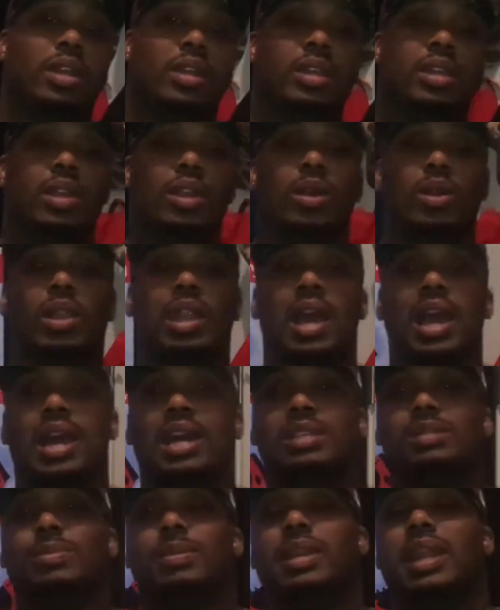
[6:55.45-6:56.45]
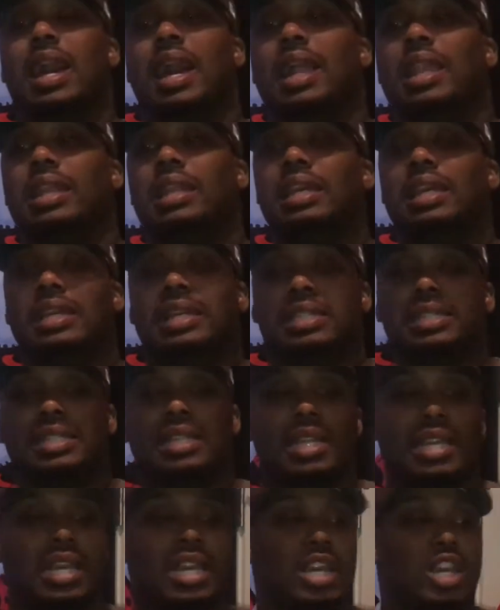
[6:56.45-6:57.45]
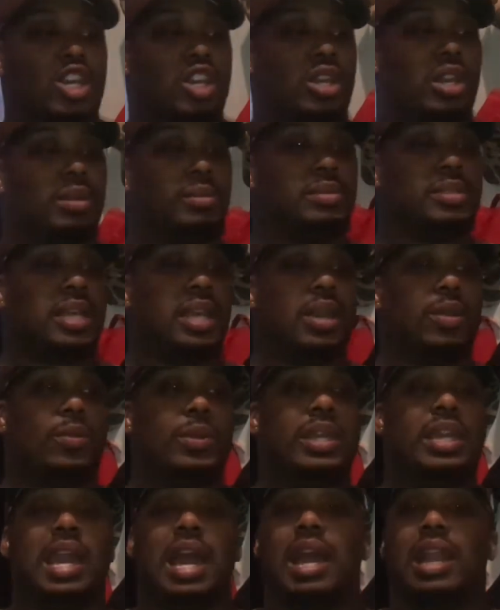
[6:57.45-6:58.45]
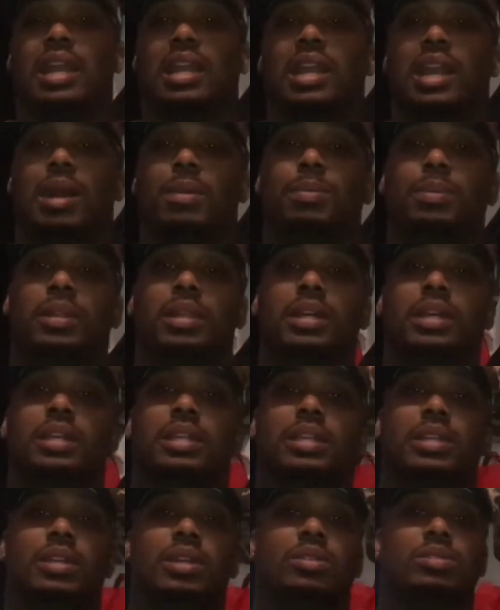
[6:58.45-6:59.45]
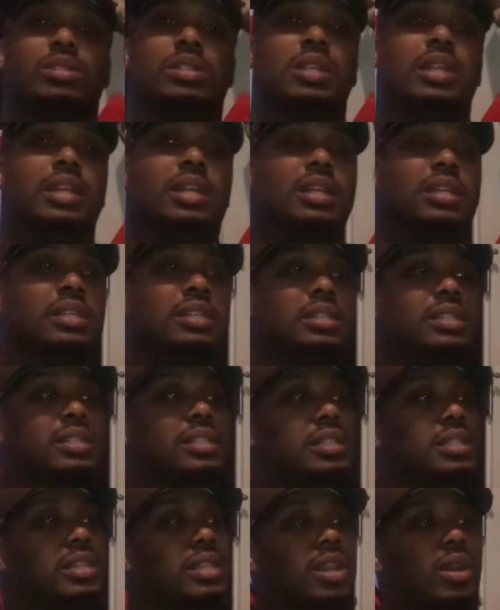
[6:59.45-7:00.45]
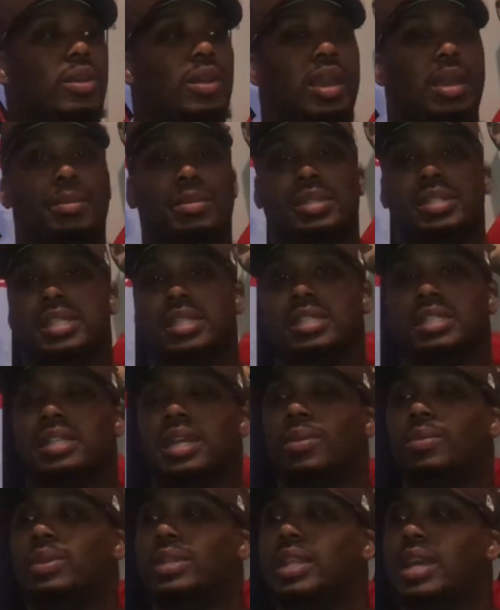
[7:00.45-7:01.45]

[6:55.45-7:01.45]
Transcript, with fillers: you know, last but not least, you know what I'm saying, we got a couple of, you know, sneakers, you know, images that we